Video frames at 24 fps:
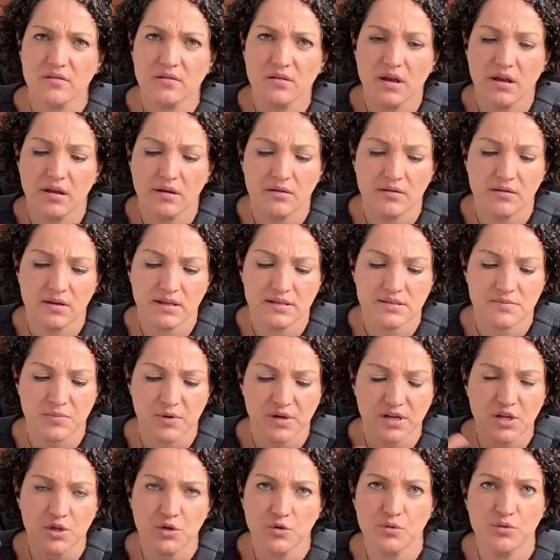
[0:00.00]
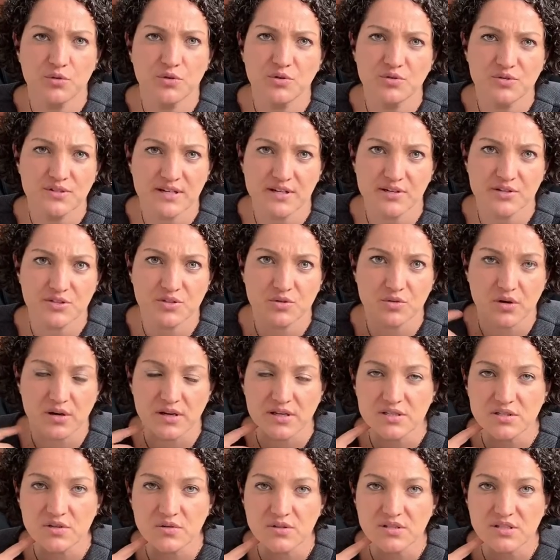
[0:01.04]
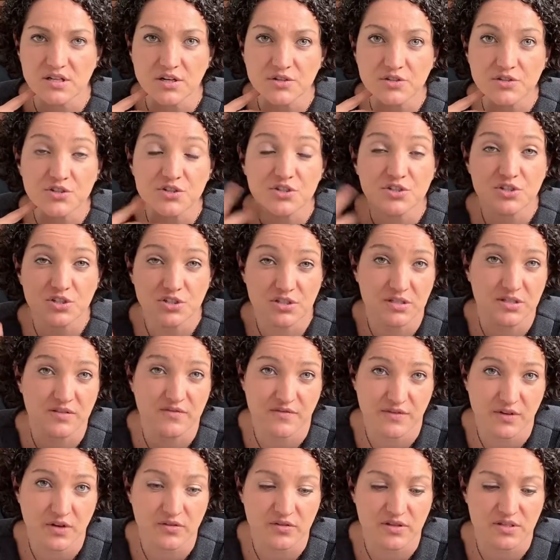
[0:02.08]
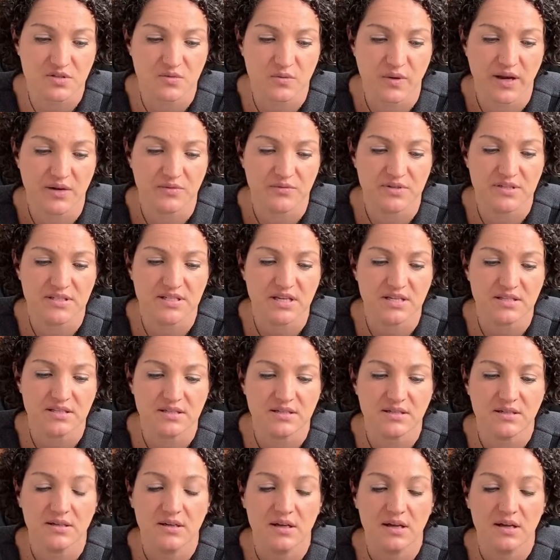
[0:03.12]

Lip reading: And it's bringing you in new territory. So it's understood to feel this way and resist,